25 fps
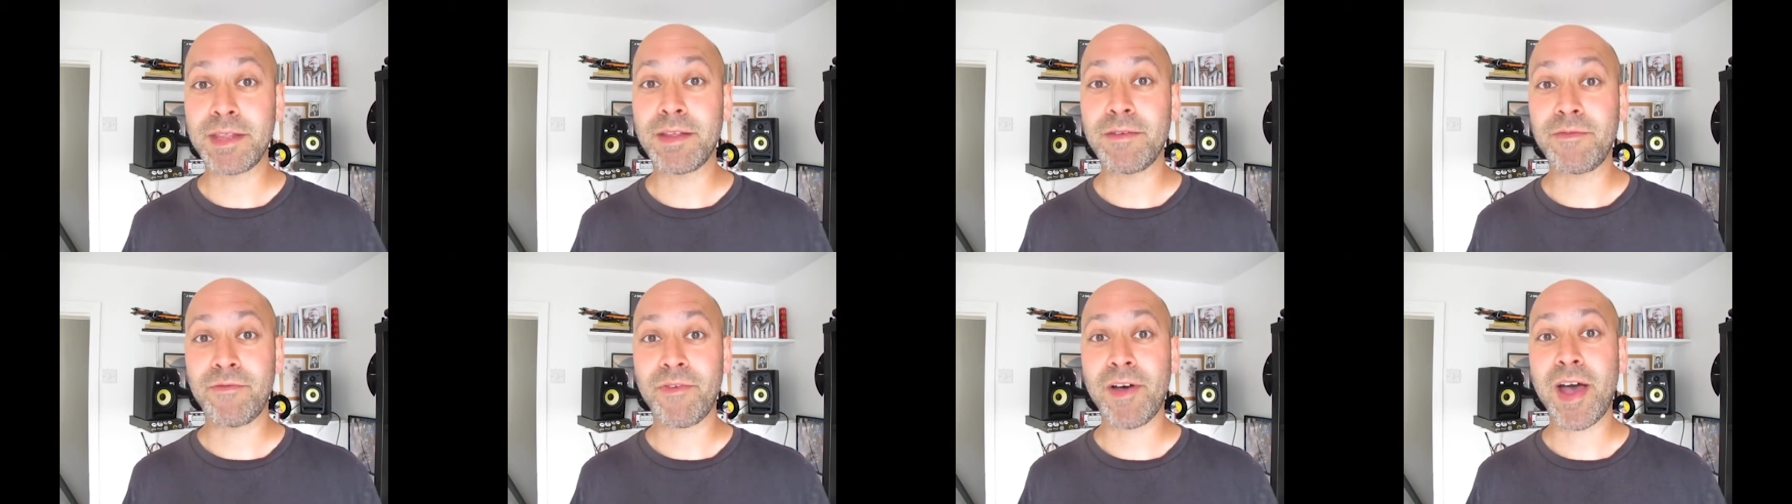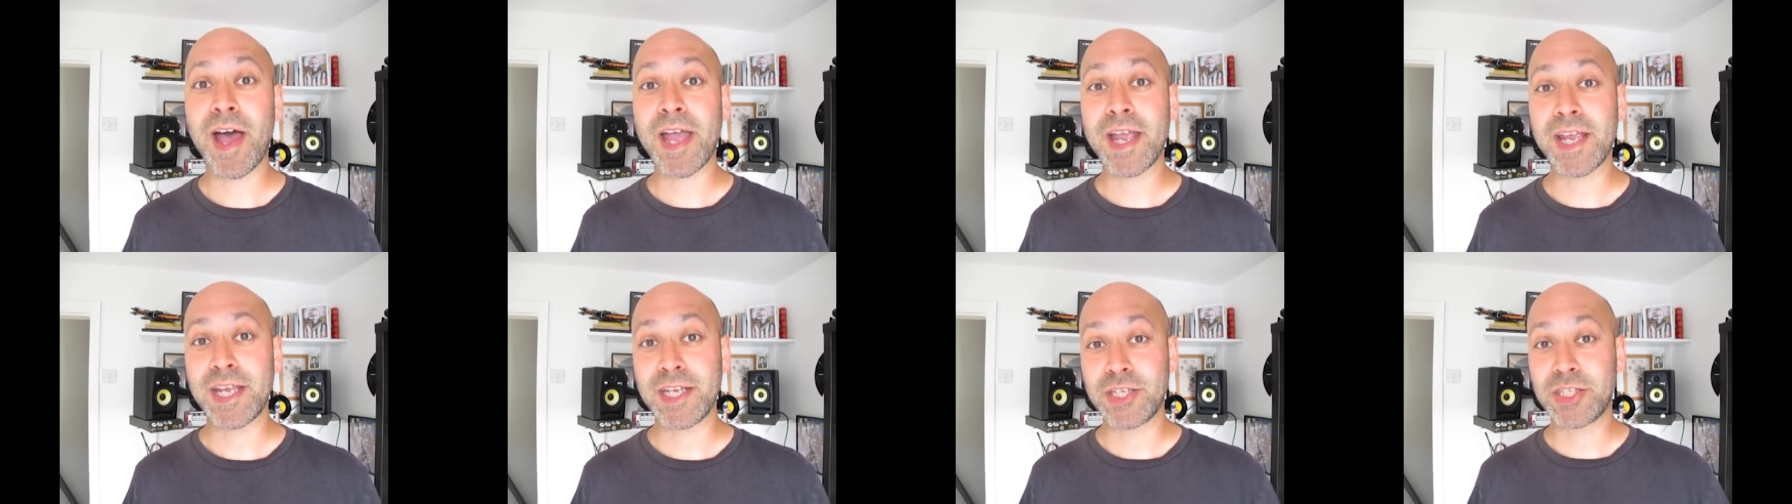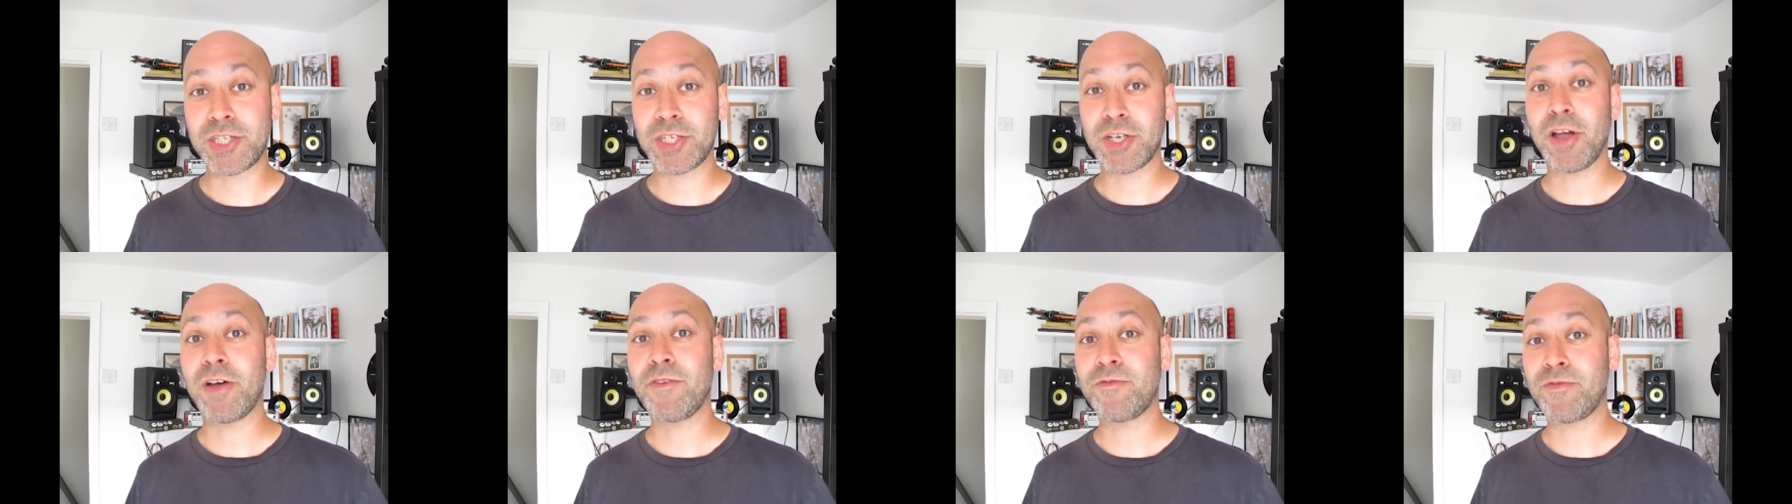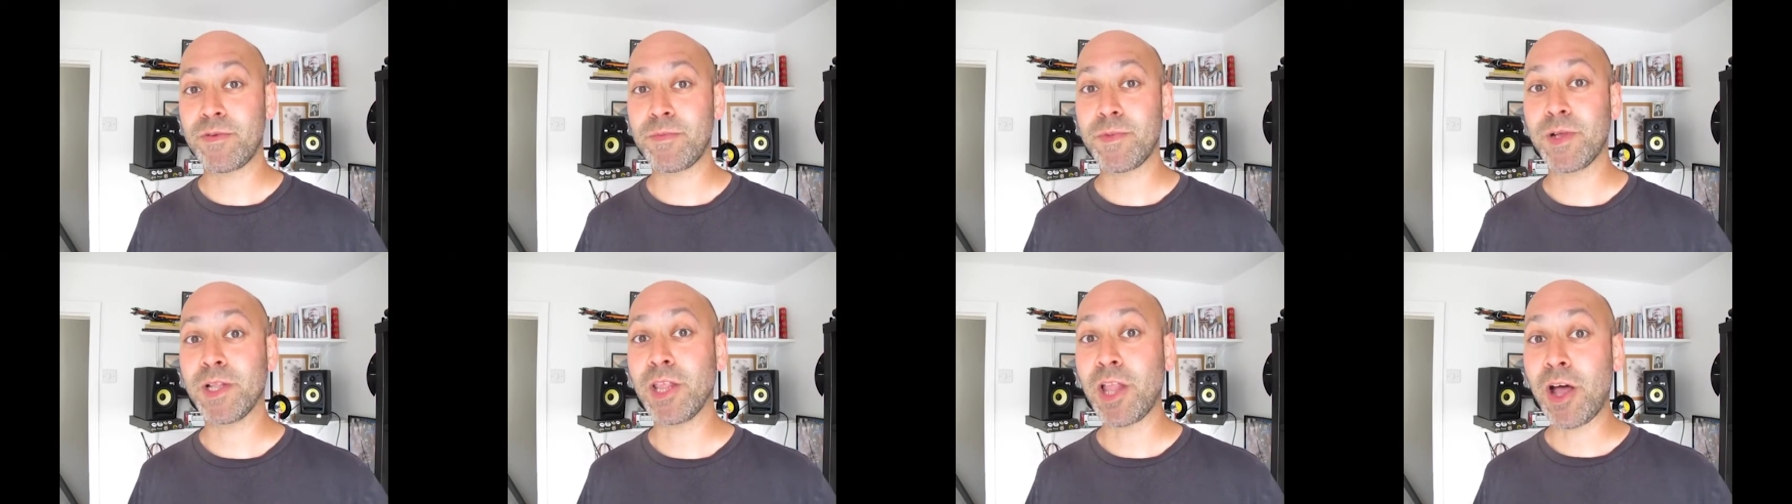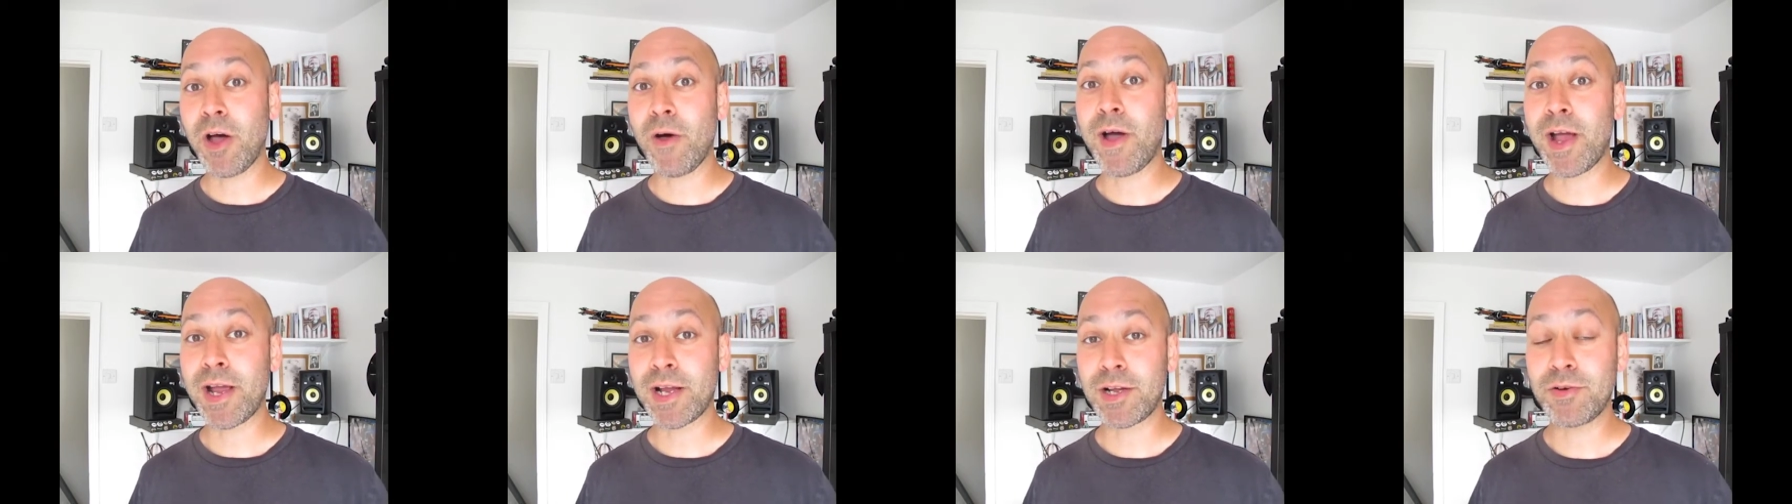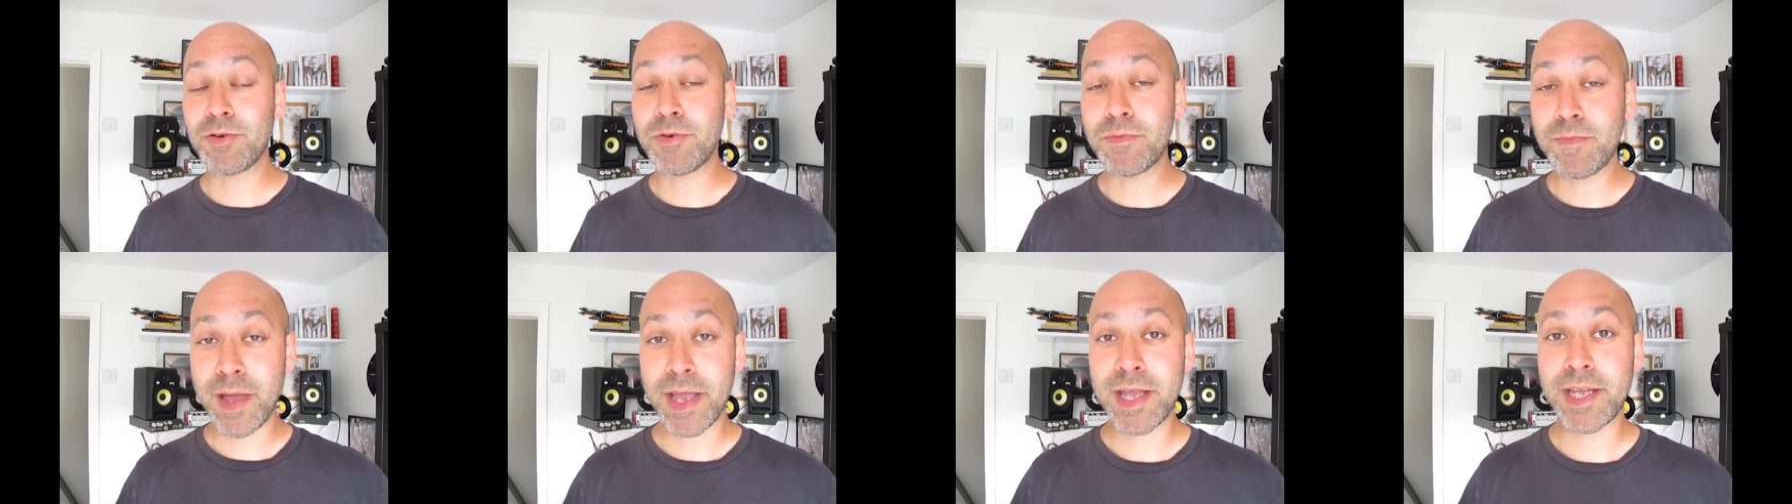the fight is shot from a low
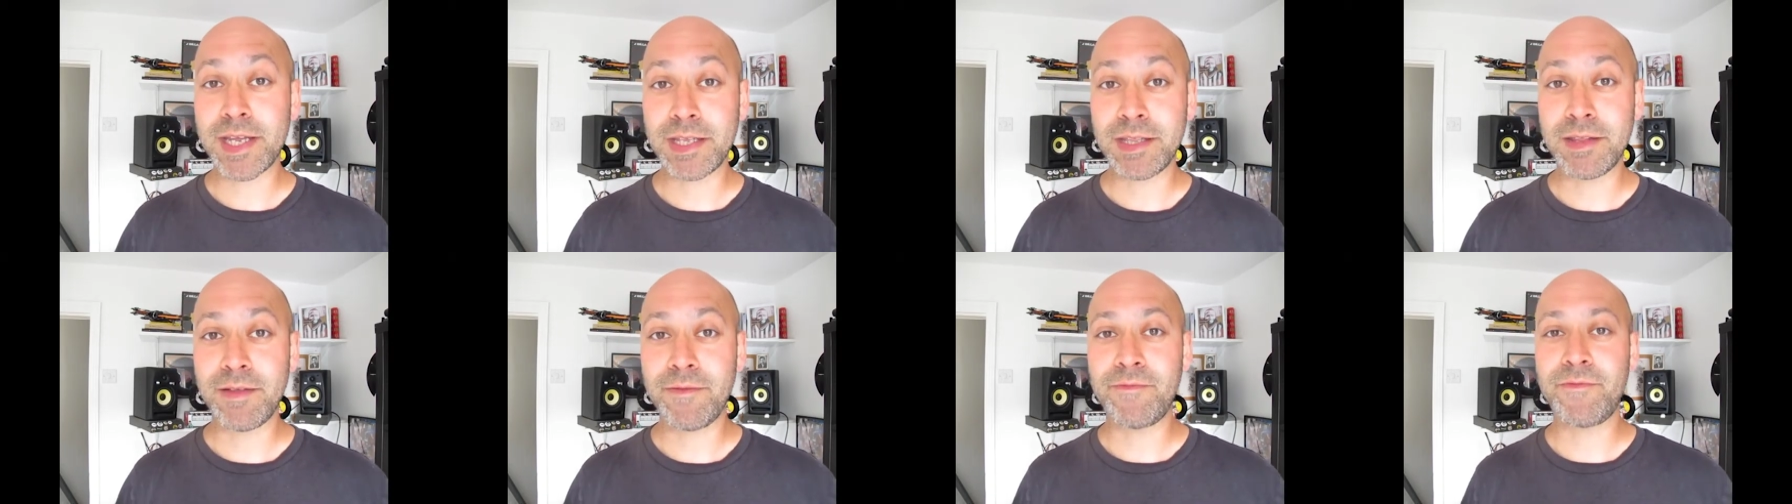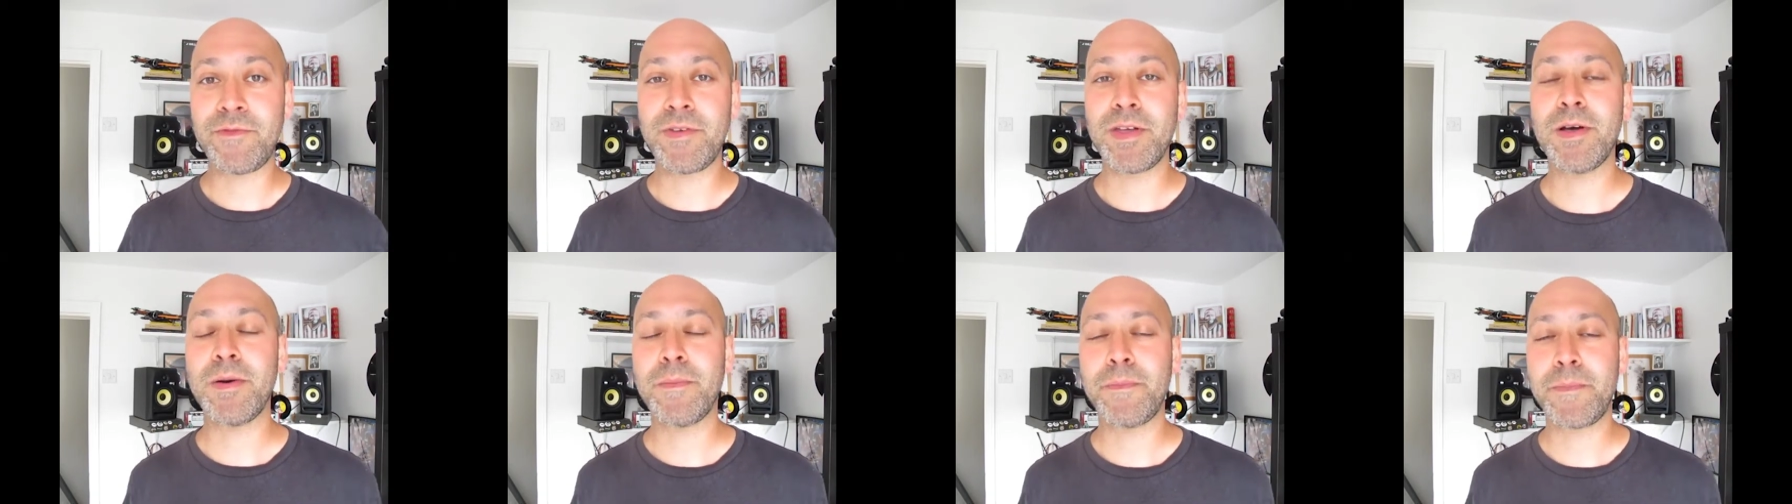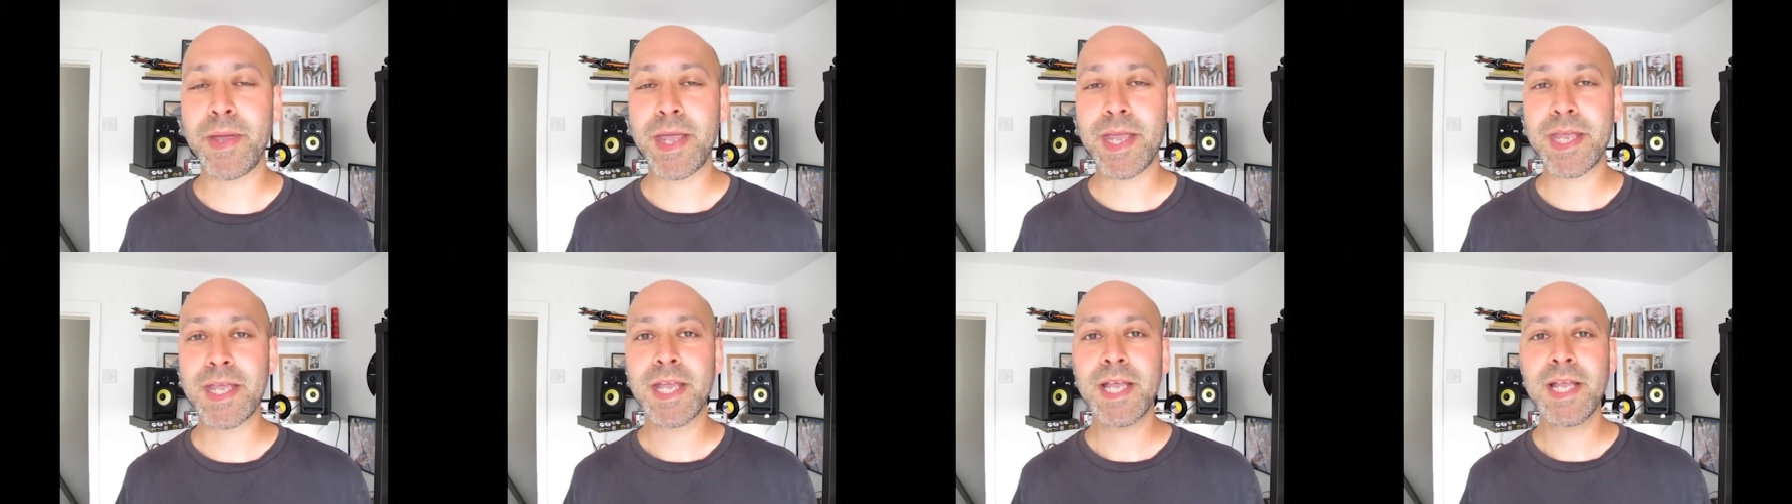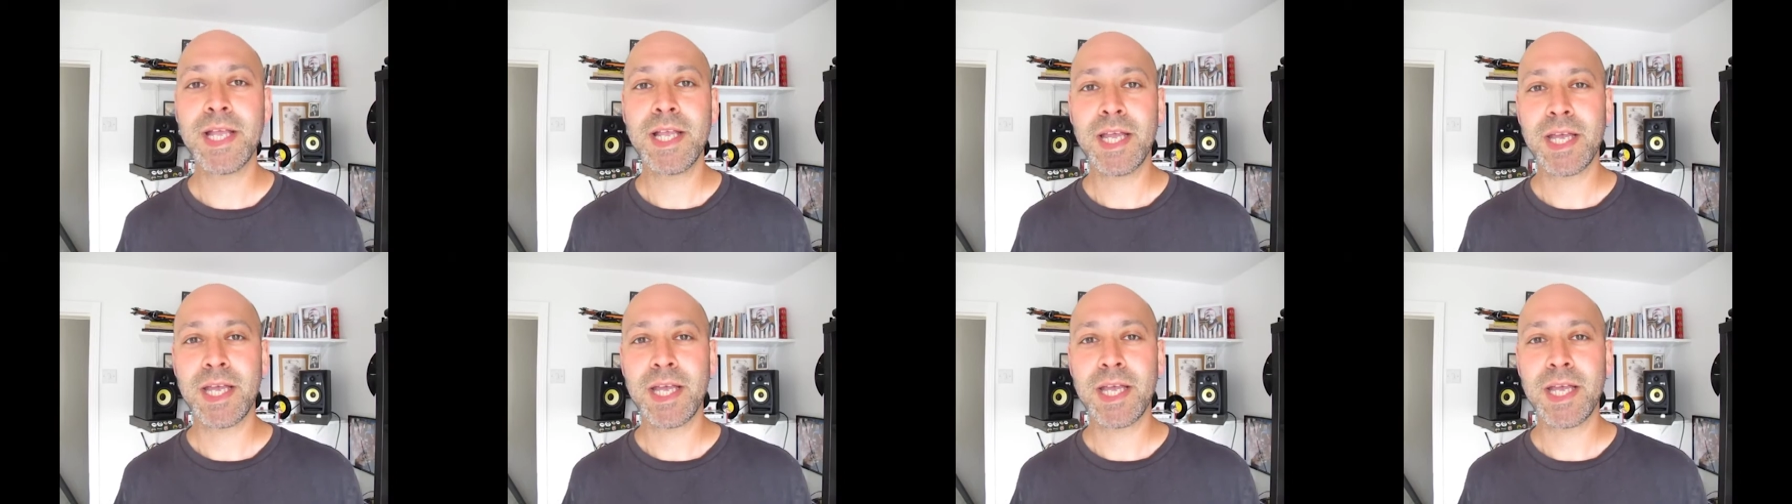angle, making them feel big,